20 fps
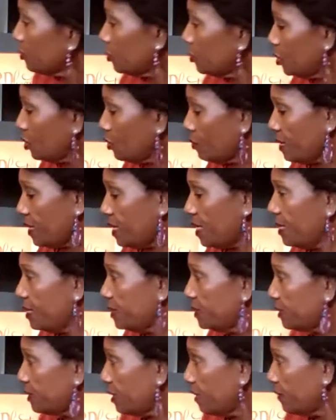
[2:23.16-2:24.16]
two
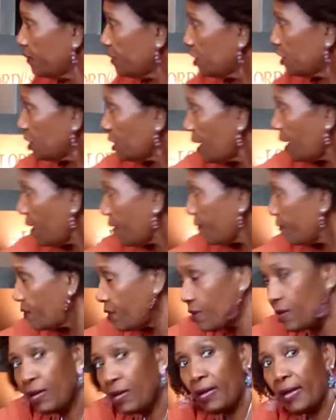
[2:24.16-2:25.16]
ends of the shelf.
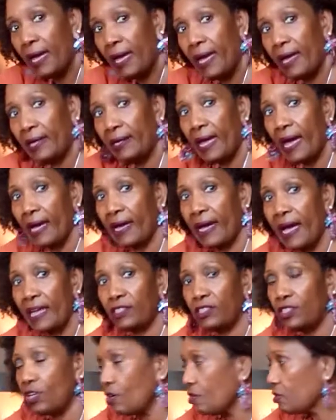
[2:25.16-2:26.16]
And like I
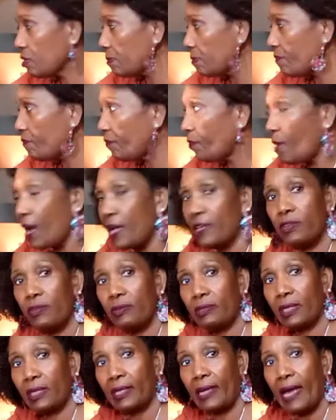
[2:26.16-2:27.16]
told you before, I
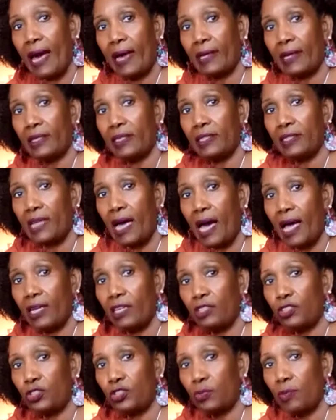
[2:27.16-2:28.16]
use a lot of
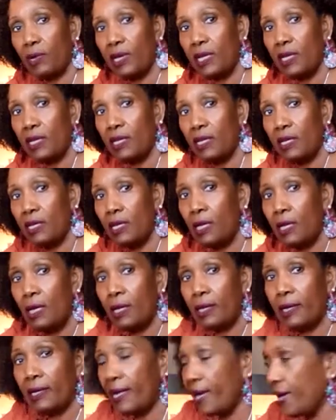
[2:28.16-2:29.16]
Dollar Tree
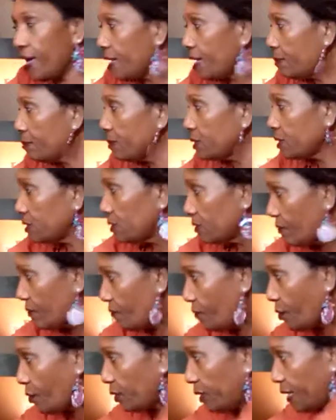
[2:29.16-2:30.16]
lamps
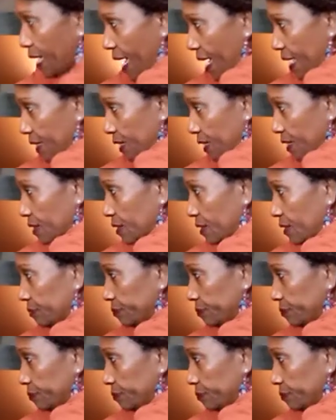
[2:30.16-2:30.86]
for lighting